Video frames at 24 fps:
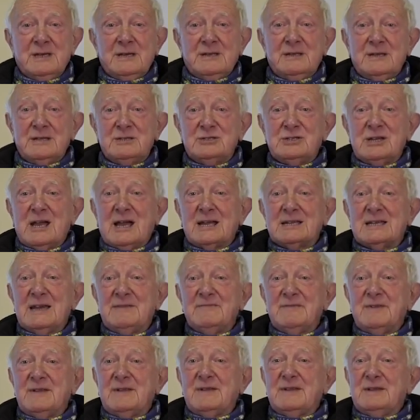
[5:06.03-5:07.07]
They jacked
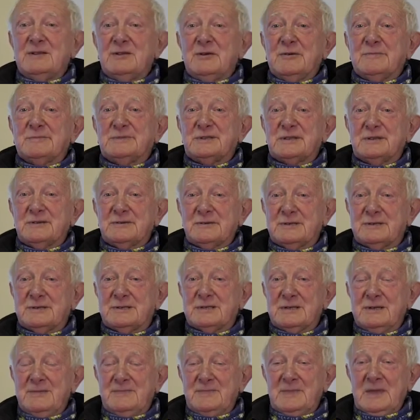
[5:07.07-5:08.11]
everything up so that